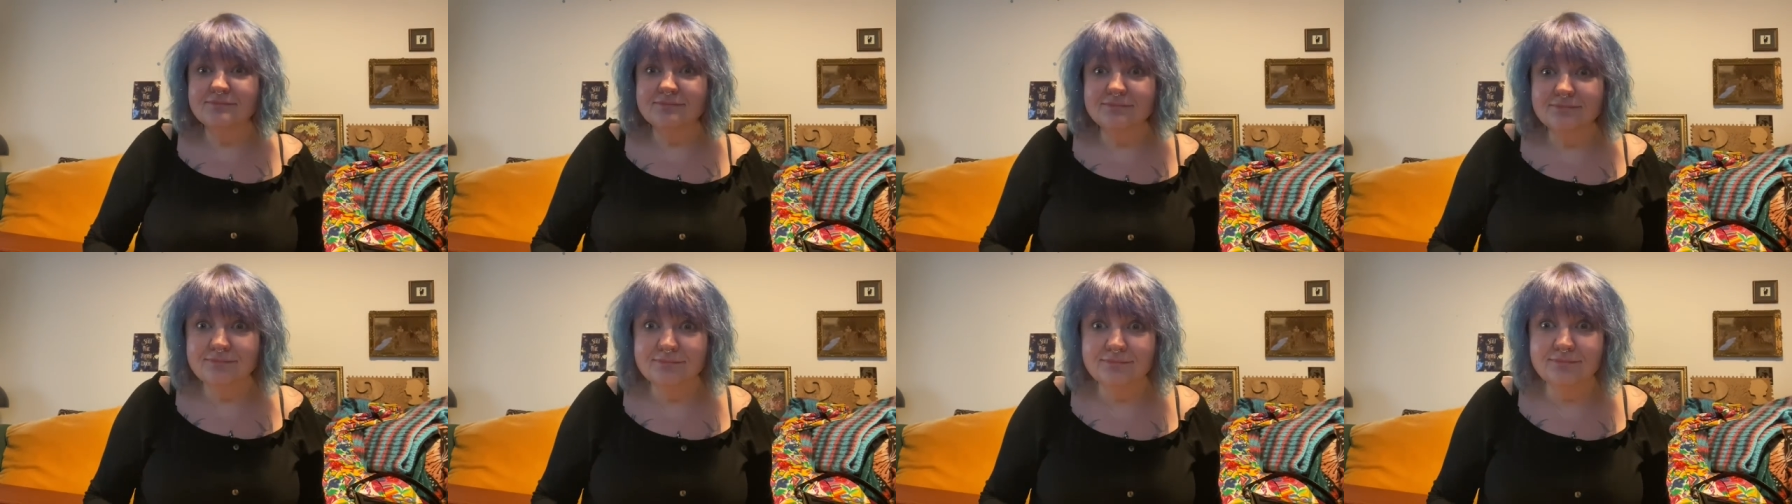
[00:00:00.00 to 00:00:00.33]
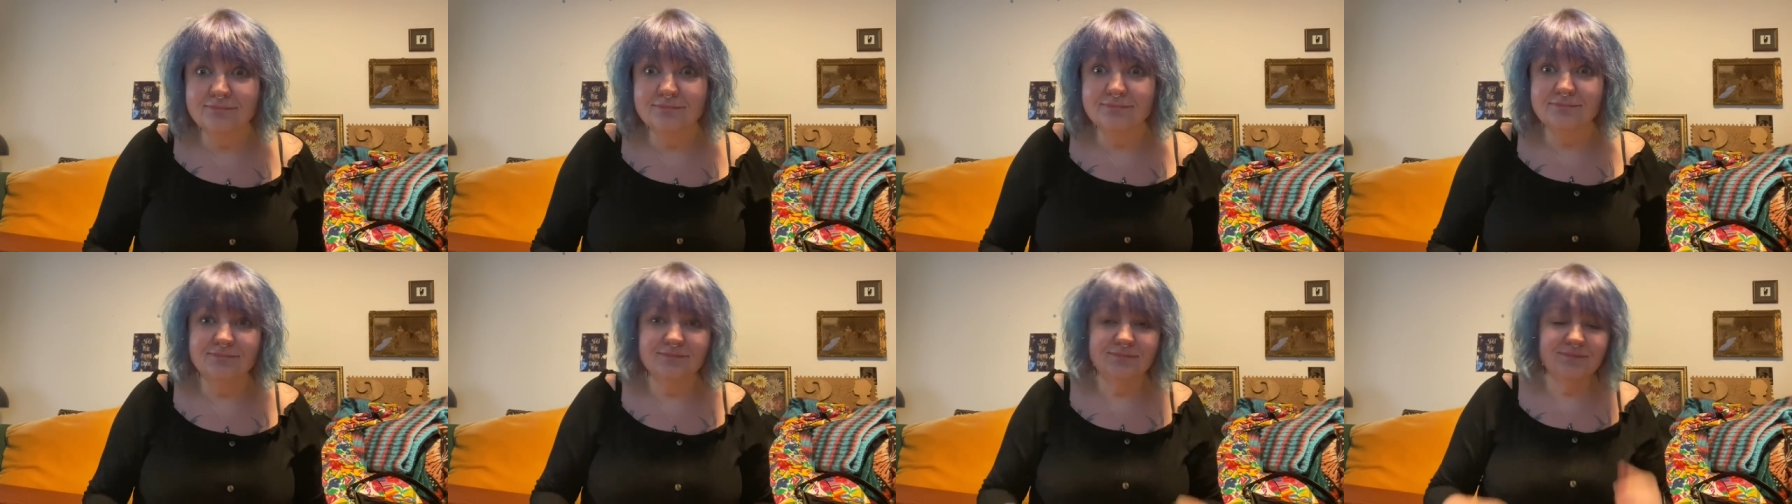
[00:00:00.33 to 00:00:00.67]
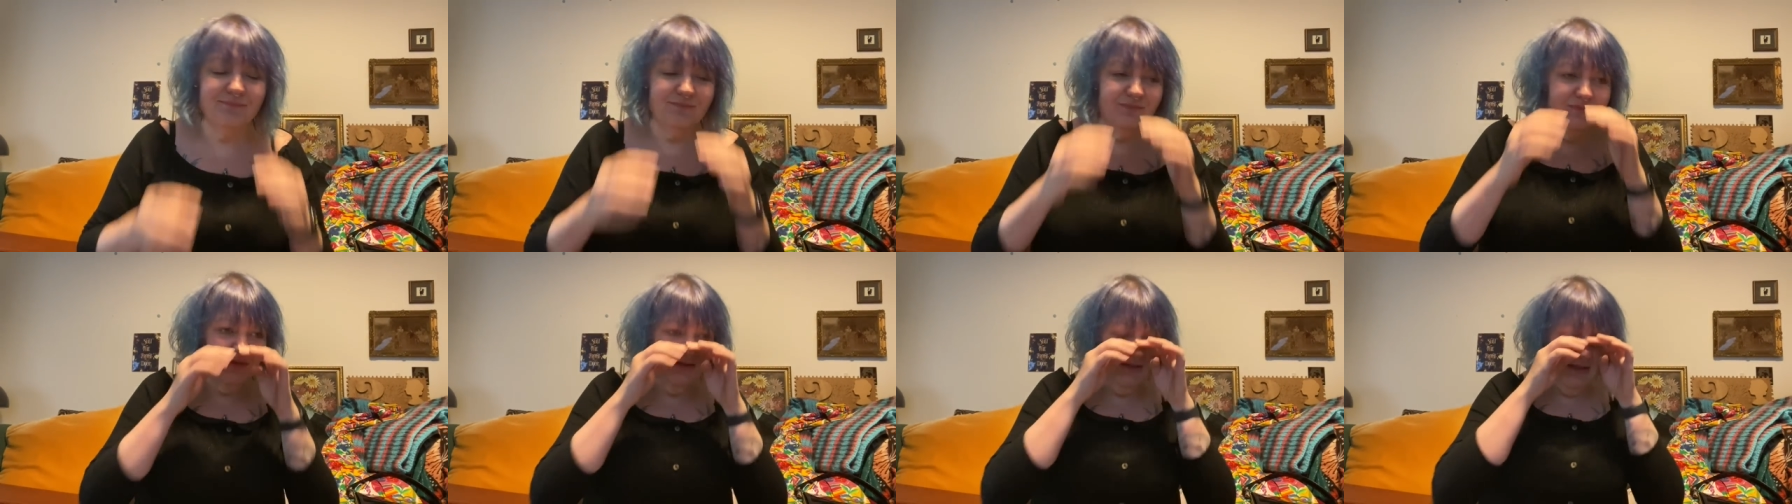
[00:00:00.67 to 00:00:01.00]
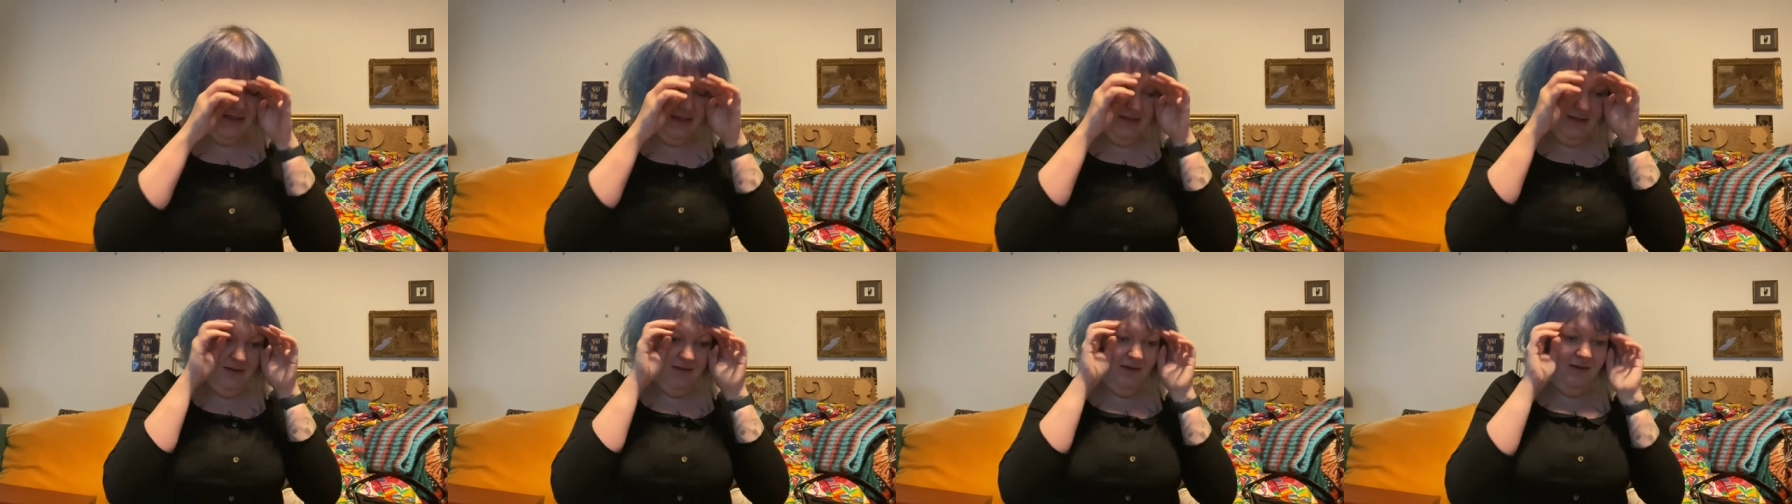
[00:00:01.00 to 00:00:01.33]

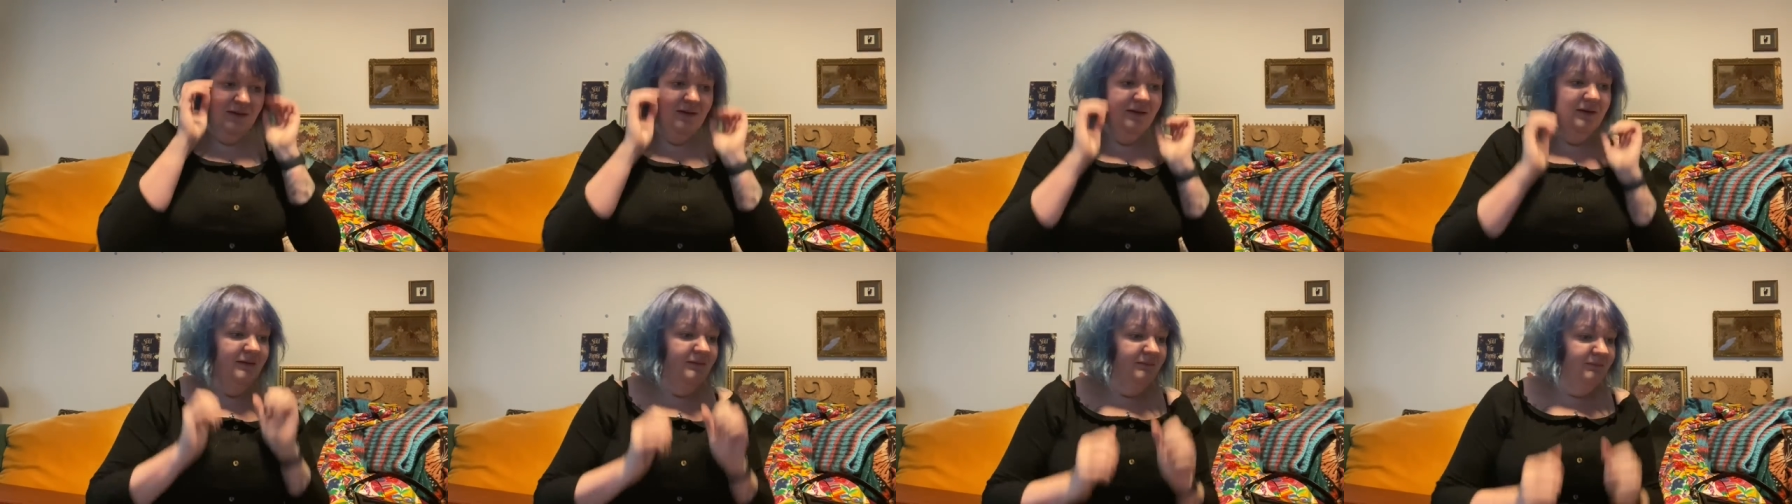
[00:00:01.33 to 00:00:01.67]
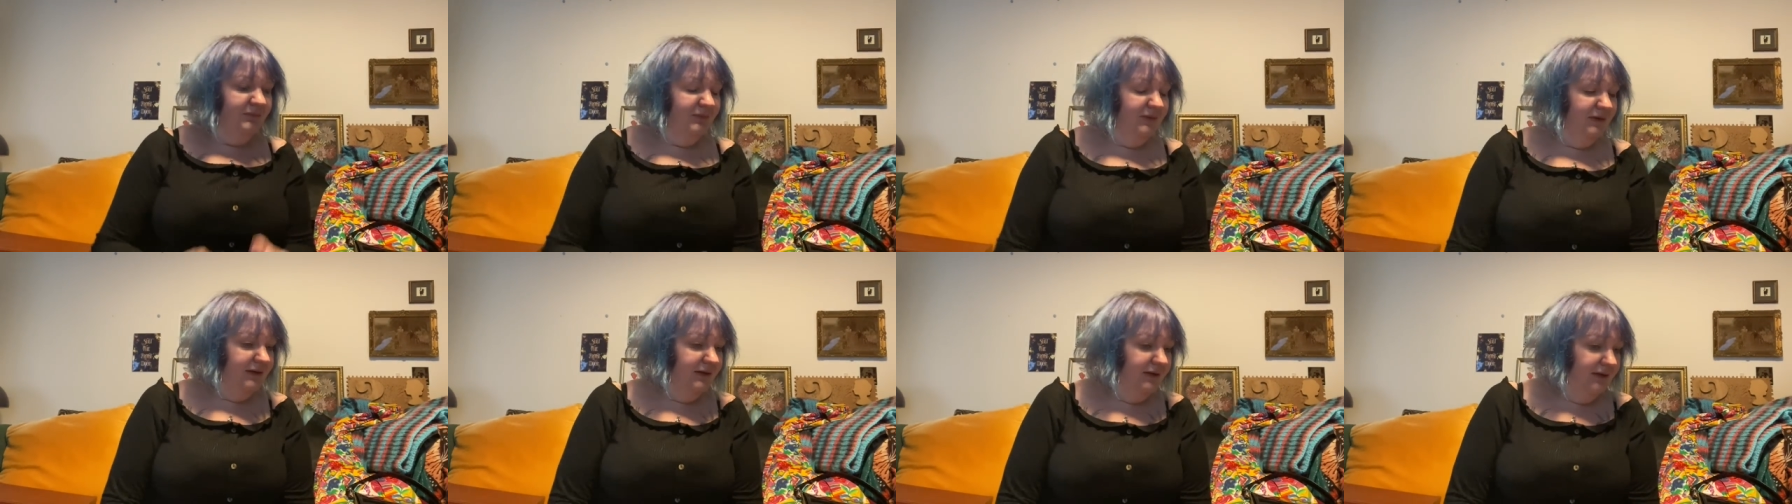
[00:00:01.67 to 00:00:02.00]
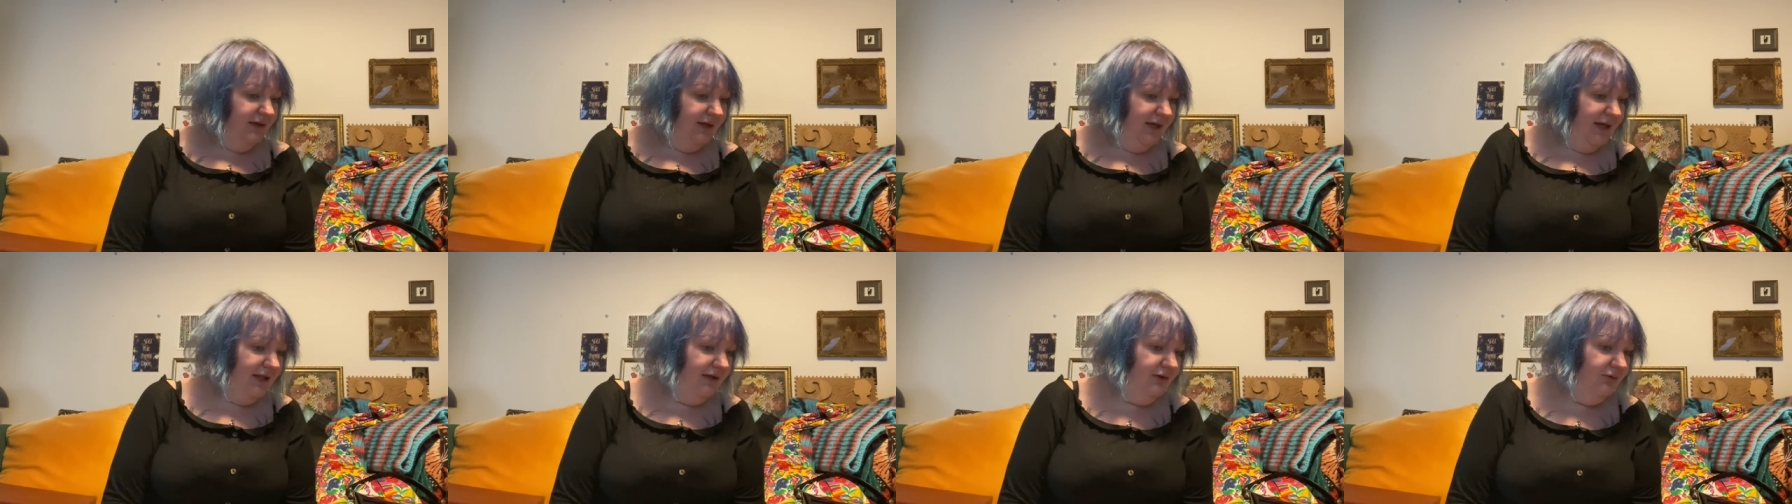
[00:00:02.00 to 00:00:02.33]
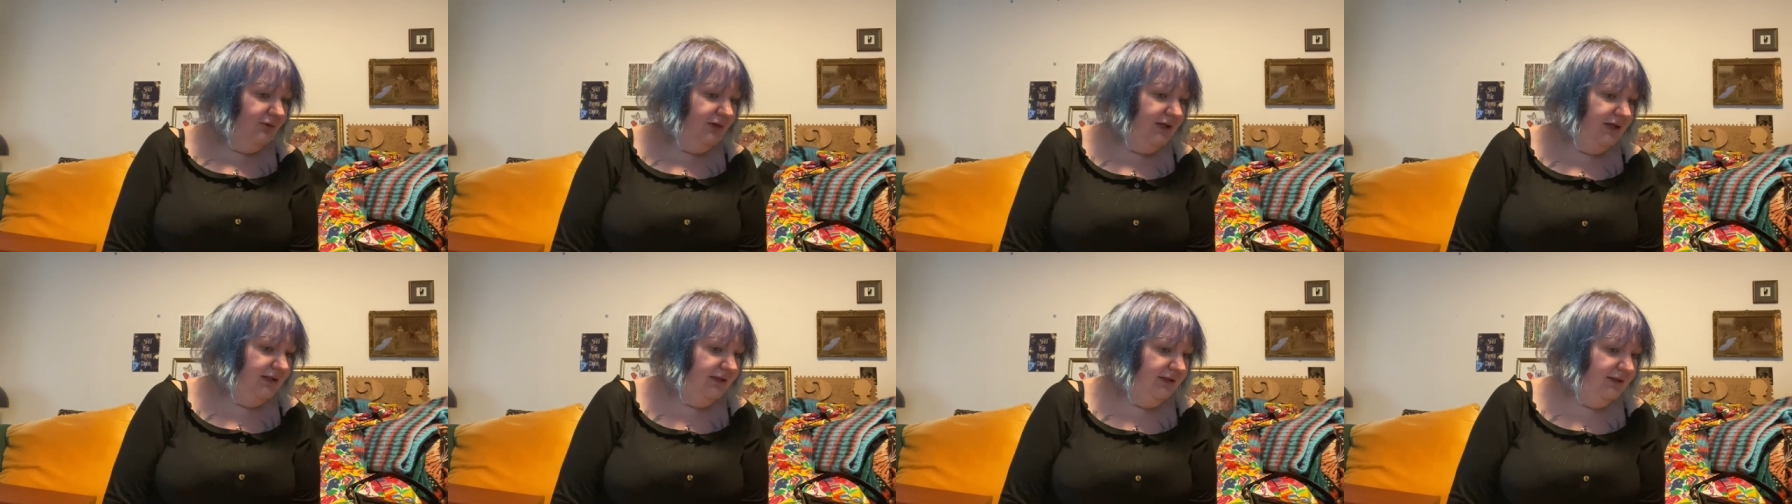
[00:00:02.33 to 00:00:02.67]
Hello,
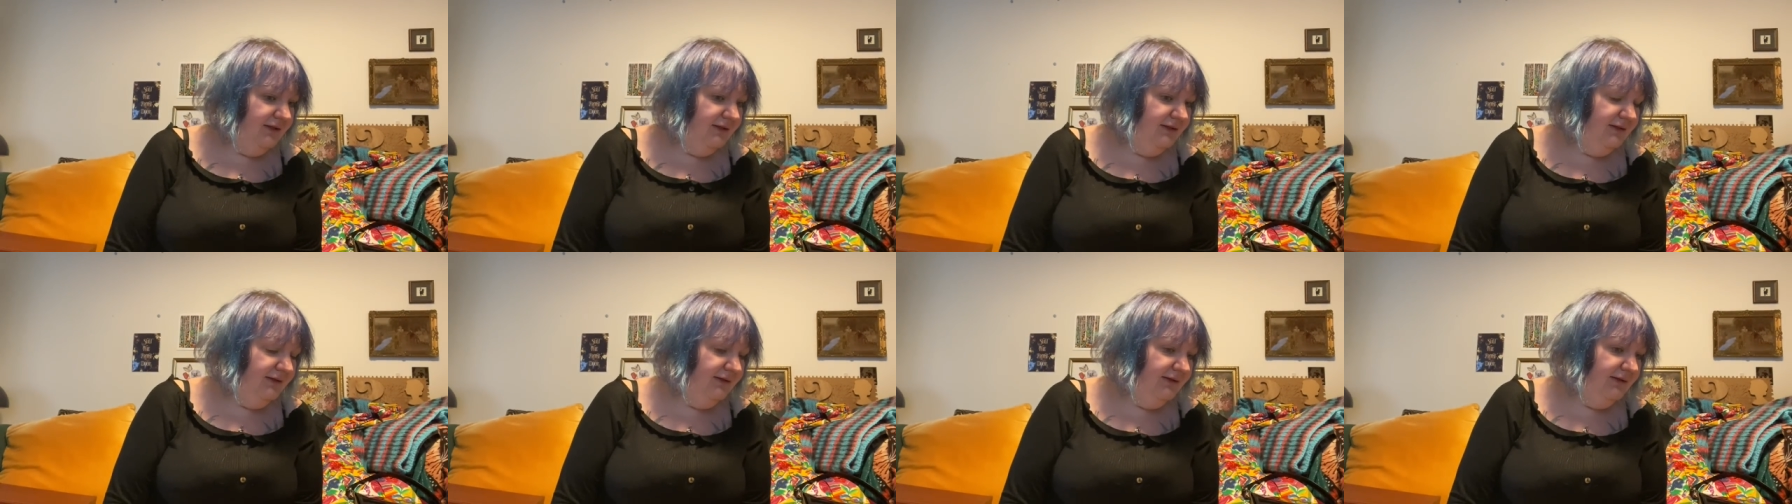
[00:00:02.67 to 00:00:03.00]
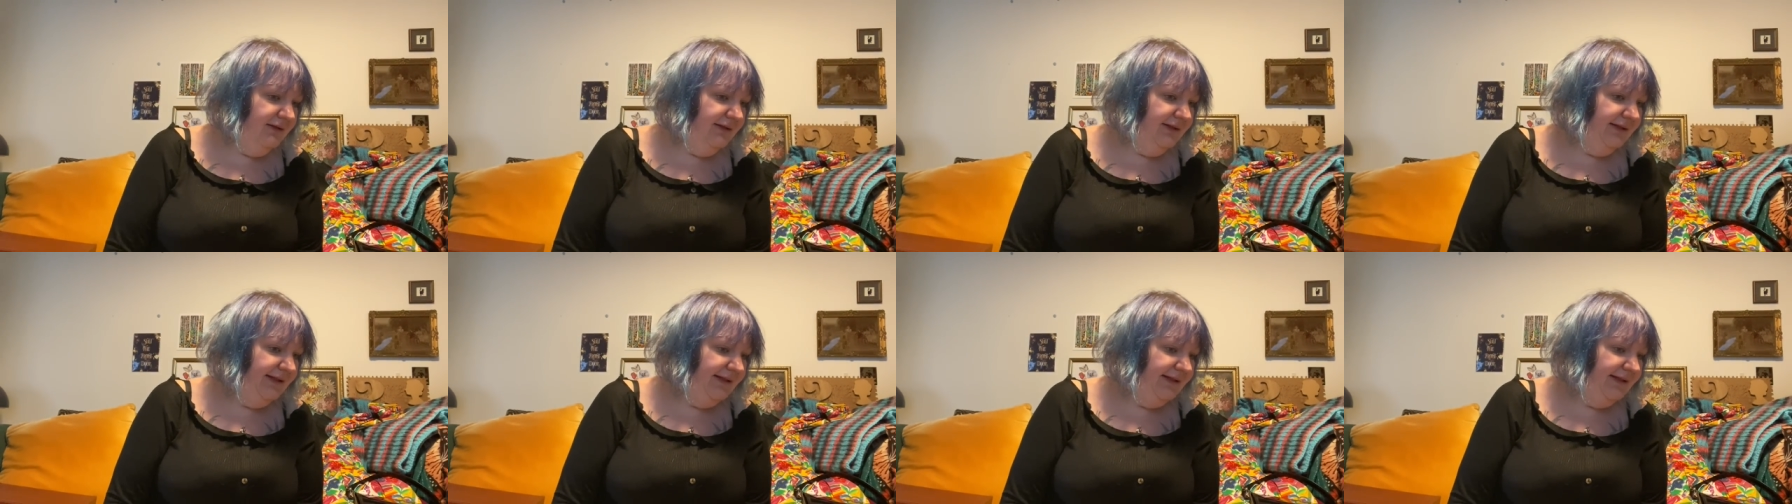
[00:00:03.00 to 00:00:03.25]
kitten.